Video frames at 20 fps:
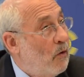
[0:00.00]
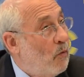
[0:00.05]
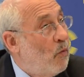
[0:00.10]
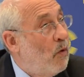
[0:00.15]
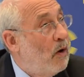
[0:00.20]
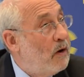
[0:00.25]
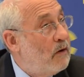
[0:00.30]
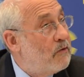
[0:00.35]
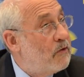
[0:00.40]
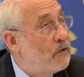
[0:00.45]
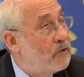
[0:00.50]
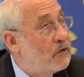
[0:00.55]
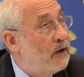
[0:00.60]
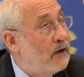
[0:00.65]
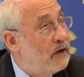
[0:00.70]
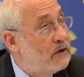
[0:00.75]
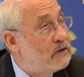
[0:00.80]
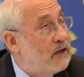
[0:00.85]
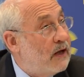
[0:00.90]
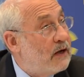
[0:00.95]
One of the
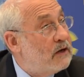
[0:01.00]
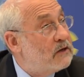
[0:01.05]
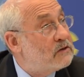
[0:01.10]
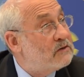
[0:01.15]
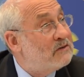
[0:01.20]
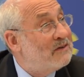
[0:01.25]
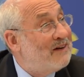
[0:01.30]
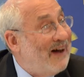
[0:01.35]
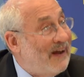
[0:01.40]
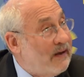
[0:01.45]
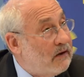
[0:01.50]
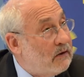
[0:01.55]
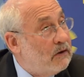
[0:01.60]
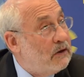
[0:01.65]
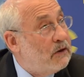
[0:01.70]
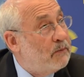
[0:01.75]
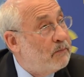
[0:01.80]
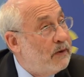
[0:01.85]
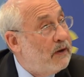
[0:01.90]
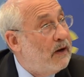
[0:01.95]
things that is
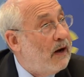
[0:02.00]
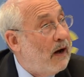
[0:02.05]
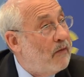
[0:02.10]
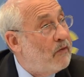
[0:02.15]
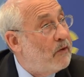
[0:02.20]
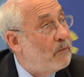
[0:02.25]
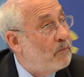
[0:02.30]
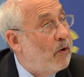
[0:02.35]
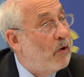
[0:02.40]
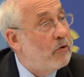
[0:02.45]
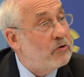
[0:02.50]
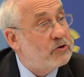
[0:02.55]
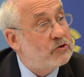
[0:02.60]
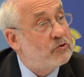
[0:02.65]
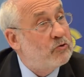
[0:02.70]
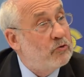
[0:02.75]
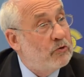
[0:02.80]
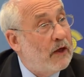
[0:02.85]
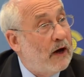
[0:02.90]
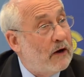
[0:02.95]
likely to be on the
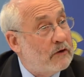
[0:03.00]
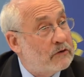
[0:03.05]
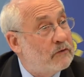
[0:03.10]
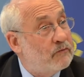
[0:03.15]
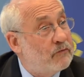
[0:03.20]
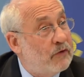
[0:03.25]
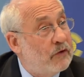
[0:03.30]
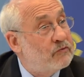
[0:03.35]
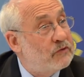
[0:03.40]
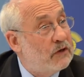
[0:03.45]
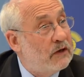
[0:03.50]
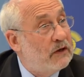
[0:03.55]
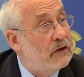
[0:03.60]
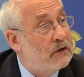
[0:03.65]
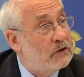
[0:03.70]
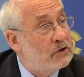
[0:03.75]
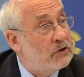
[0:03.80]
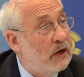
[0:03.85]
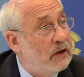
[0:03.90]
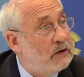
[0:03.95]
post-2015
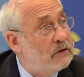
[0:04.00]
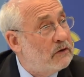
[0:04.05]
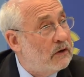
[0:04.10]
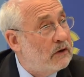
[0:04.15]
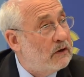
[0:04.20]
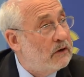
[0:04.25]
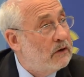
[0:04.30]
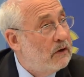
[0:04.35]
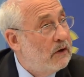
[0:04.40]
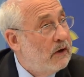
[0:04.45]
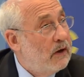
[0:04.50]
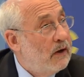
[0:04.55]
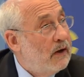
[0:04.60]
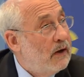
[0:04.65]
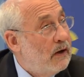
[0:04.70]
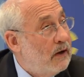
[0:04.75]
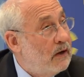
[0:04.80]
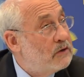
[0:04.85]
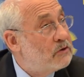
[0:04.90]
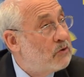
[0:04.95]
agenda
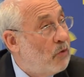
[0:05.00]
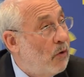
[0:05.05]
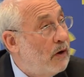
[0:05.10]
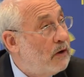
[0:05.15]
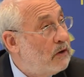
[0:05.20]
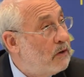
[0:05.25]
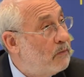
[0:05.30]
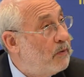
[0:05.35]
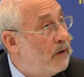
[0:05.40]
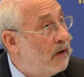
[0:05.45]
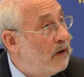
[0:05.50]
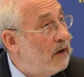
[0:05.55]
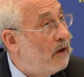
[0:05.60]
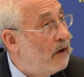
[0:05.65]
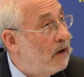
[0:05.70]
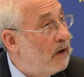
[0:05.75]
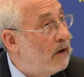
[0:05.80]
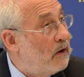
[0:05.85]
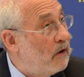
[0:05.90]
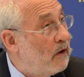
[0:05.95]
is going to be
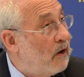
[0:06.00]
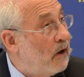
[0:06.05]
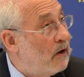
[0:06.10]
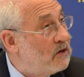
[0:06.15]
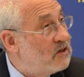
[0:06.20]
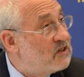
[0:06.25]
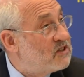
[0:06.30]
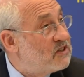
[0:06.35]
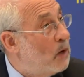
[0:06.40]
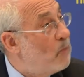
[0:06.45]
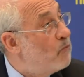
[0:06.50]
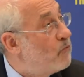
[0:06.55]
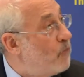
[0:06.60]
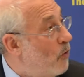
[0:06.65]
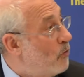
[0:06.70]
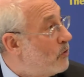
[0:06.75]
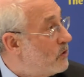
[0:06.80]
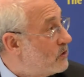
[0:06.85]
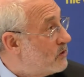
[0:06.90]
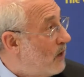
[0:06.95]
some
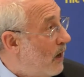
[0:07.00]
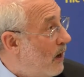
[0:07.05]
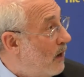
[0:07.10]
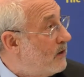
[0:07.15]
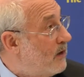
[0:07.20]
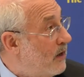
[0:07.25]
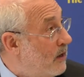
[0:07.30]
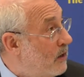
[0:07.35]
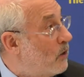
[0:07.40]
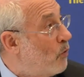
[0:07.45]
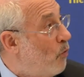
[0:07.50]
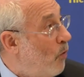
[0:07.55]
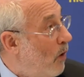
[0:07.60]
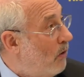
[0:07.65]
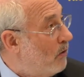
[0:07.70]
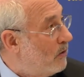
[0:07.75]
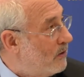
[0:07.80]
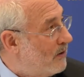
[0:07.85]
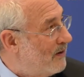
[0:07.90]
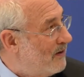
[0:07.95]
focus on
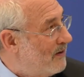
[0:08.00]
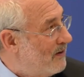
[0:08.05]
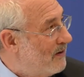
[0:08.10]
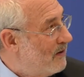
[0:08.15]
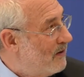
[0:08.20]
inequality.